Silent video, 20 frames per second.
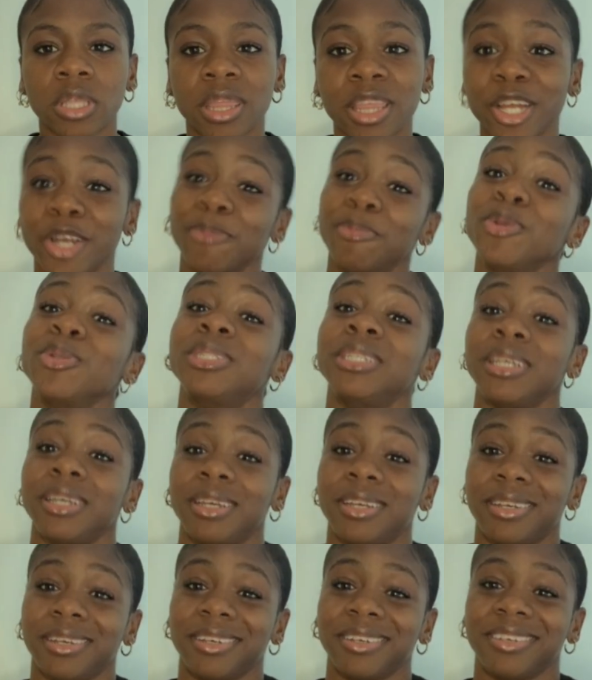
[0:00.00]

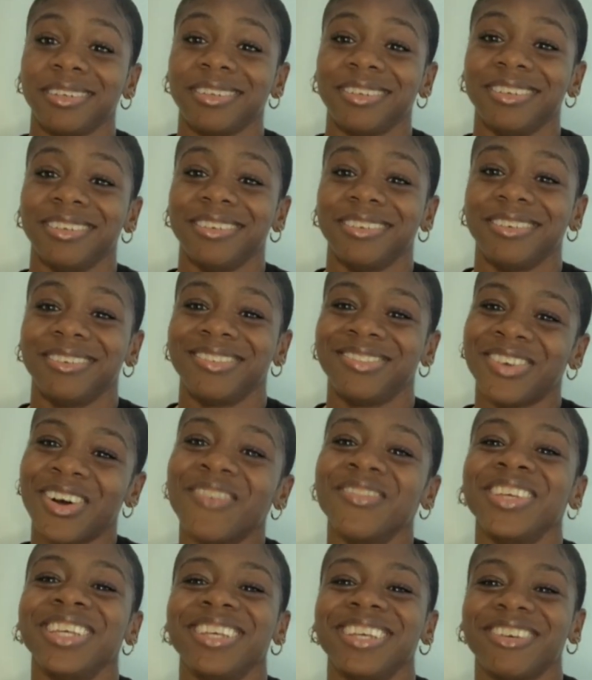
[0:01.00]
therapeutic for
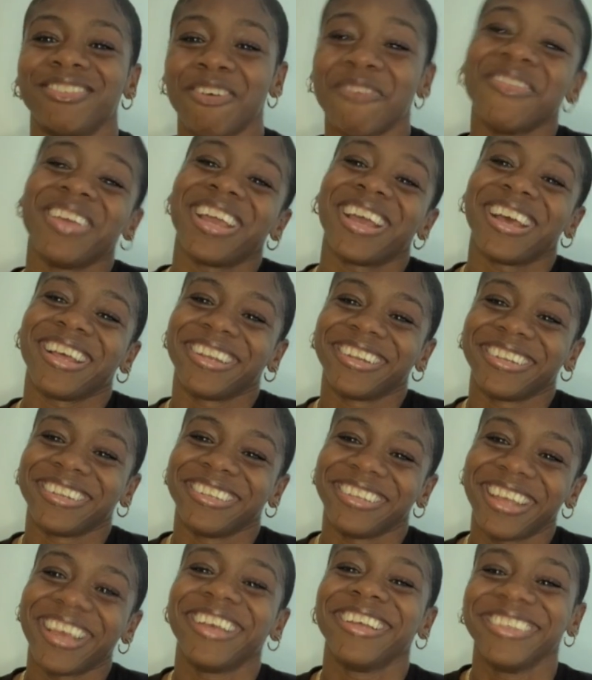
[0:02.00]
me, for Megan.
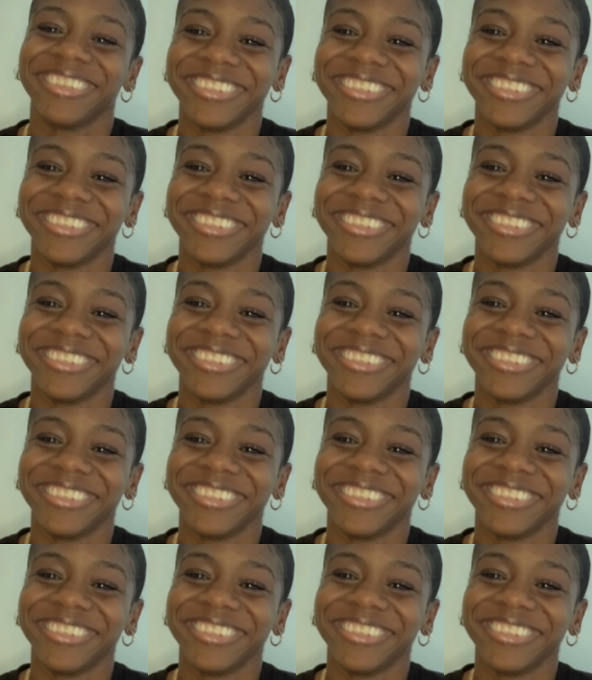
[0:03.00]
Yeah.